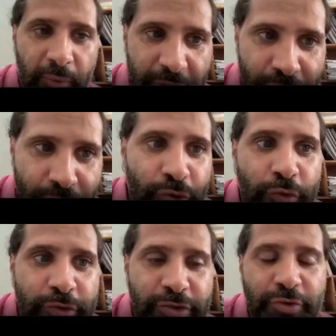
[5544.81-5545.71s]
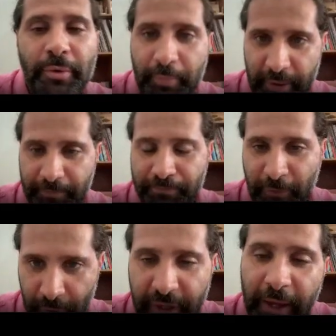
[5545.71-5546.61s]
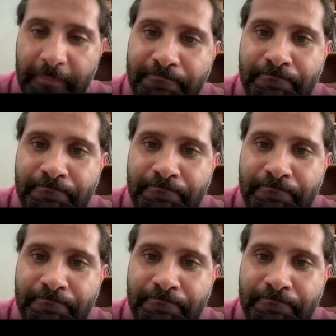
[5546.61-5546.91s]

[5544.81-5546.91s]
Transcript: choose Duripan, okay?